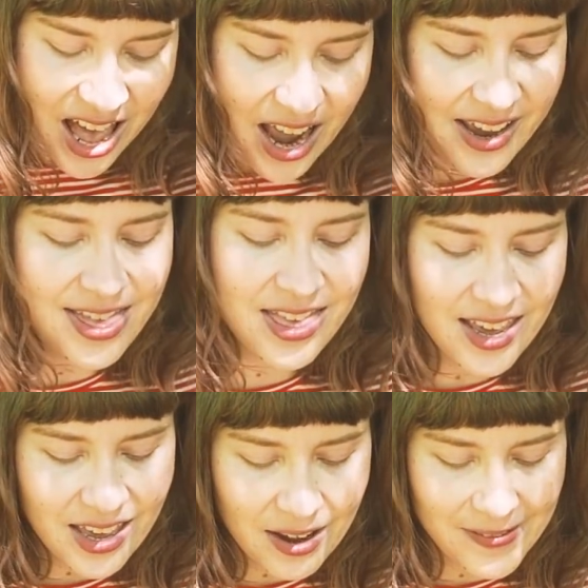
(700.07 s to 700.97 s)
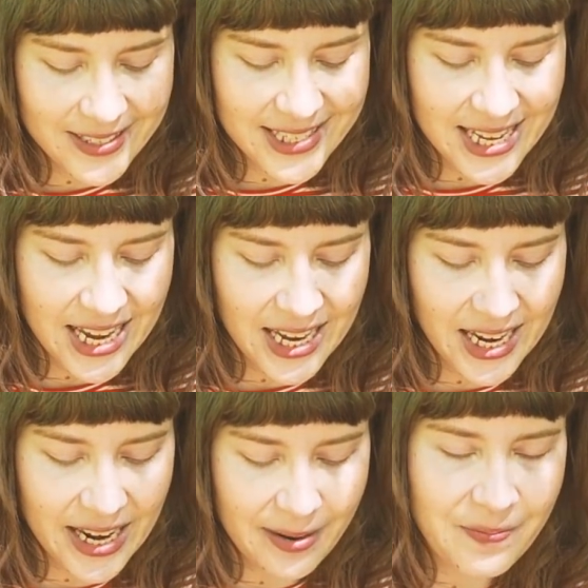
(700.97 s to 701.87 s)
I think I would
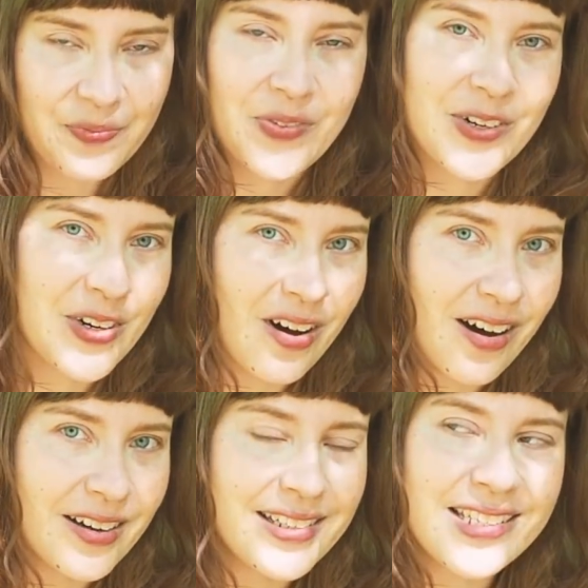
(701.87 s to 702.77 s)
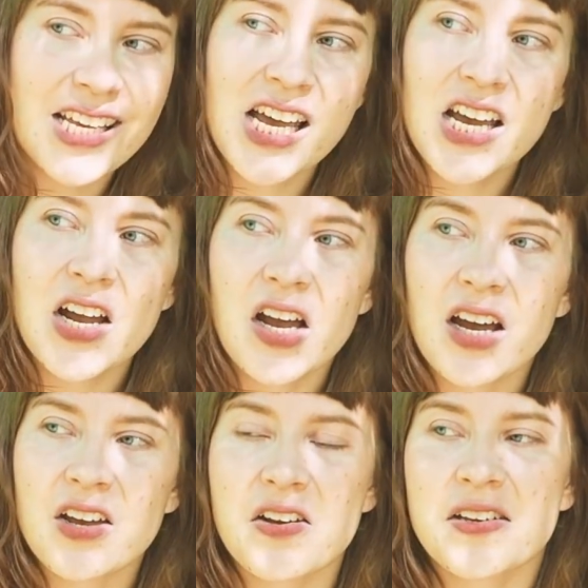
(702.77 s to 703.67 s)
say dogs,
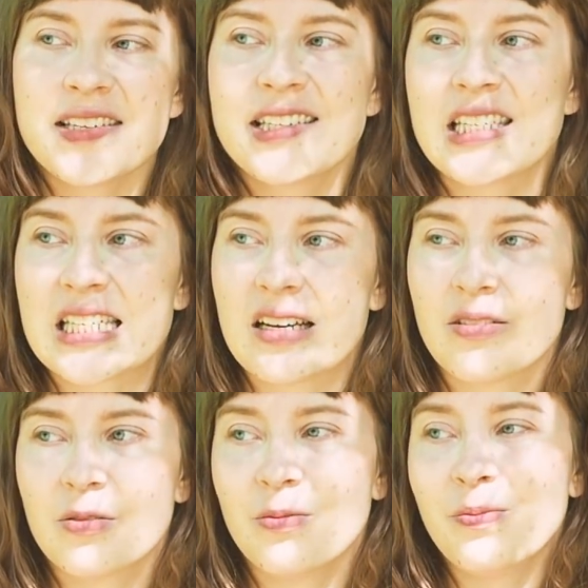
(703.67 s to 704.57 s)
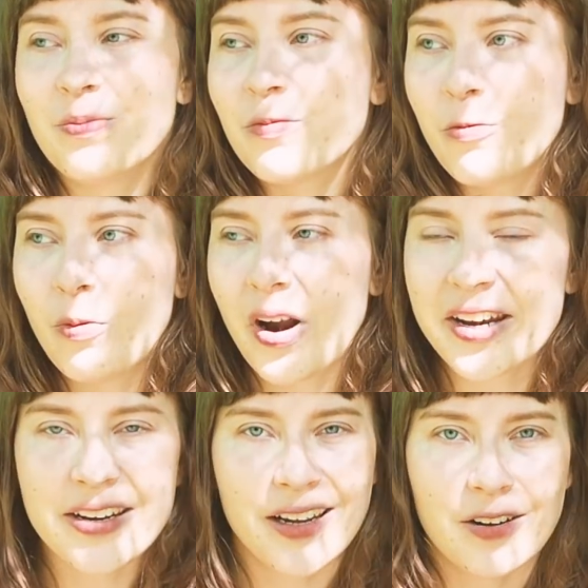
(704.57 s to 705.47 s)
because
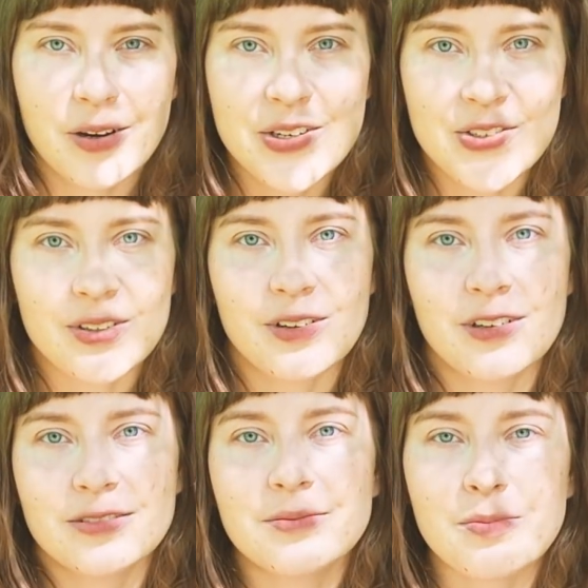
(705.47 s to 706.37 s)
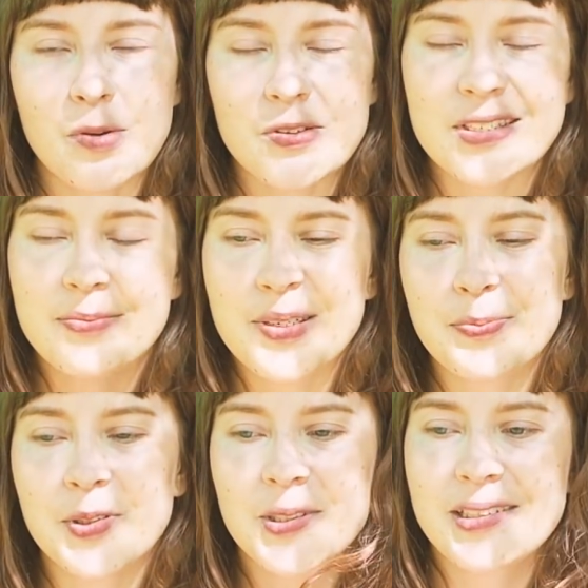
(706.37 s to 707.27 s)
right now I draw mostly
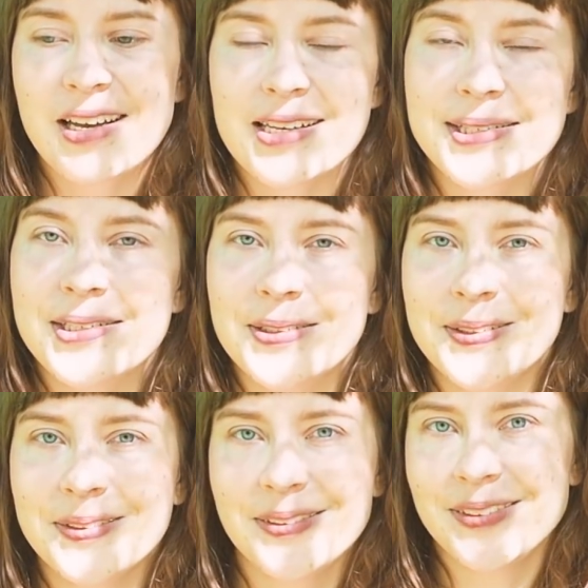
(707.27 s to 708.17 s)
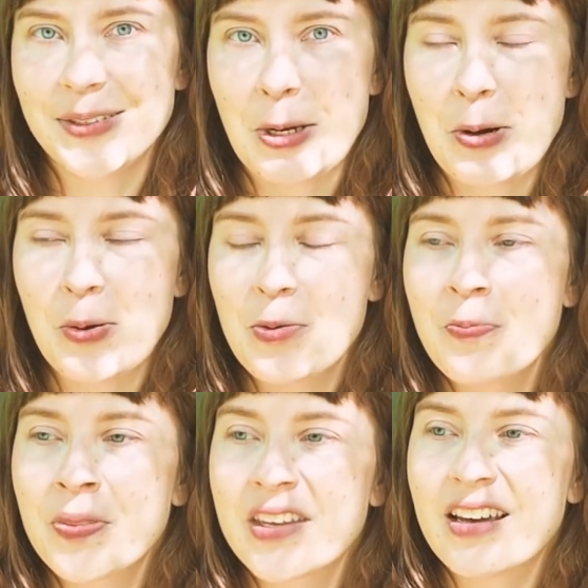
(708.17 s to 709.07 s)
people, as you know,
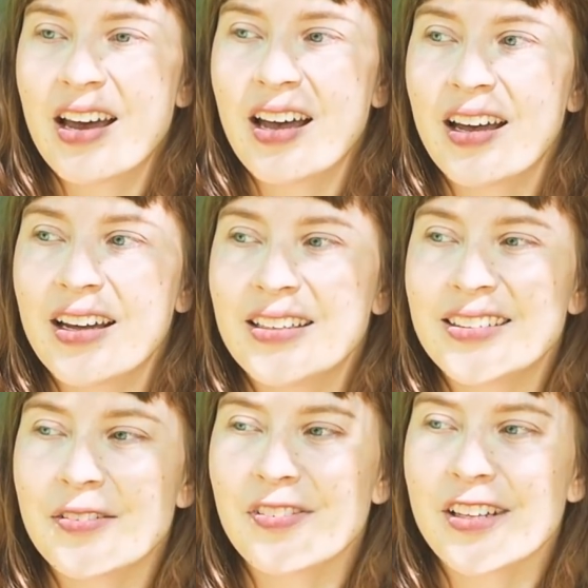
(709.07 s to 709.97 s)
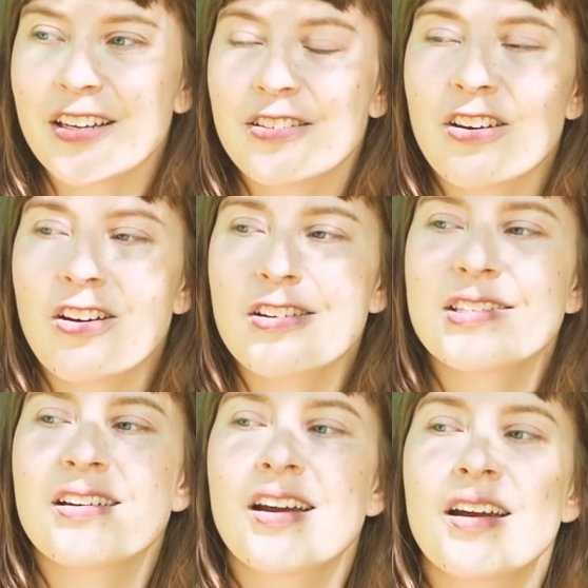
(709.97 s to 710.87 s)
and I feel like dogs
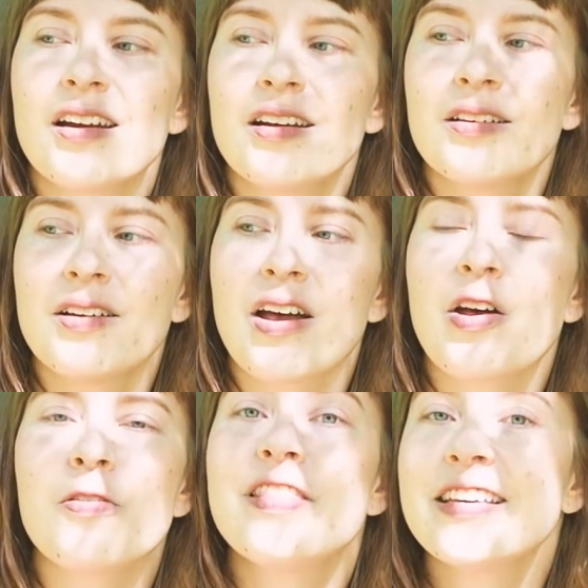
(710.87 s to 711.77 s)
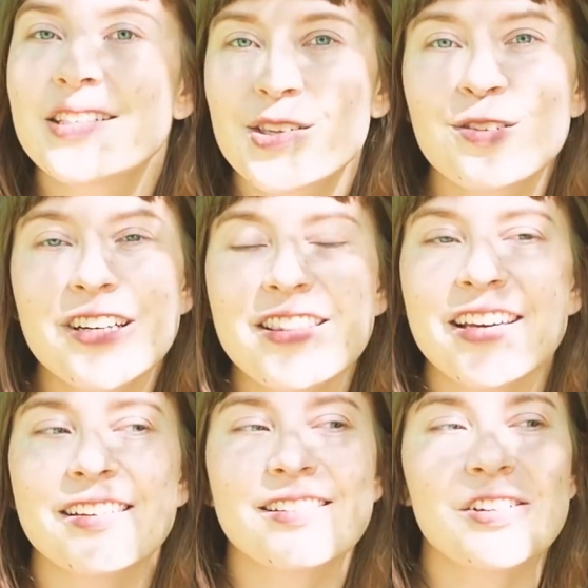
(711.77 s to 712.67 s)
are, of these three
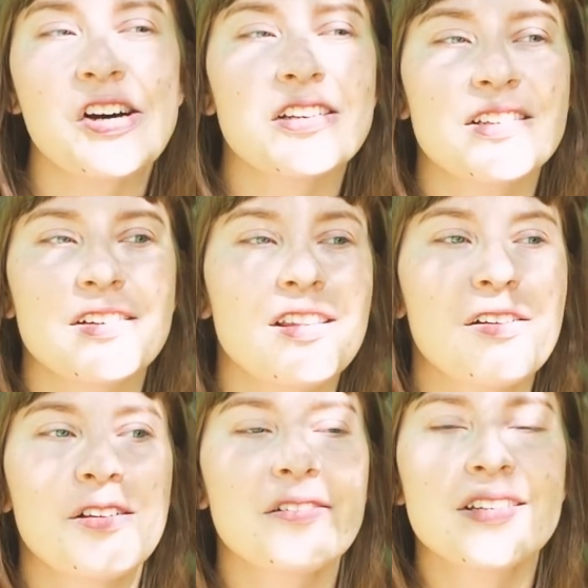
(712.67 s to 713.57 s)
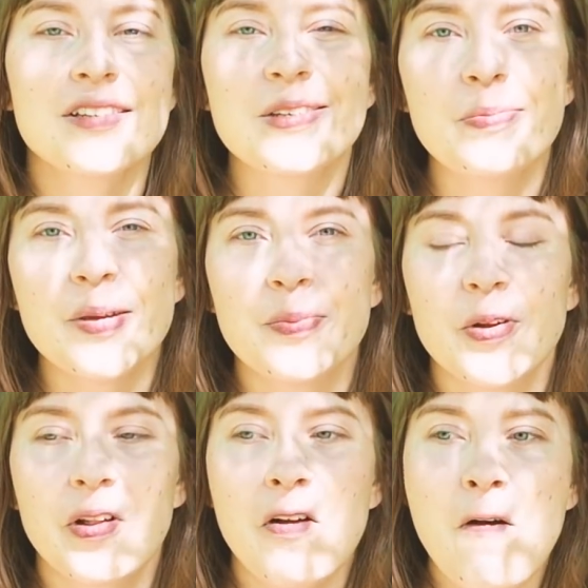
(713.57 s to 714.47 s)
things, dogs are the closest to
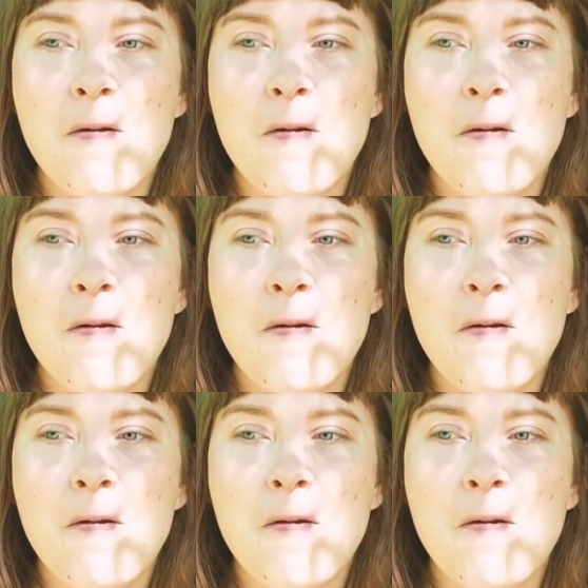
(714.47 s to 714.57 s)
people,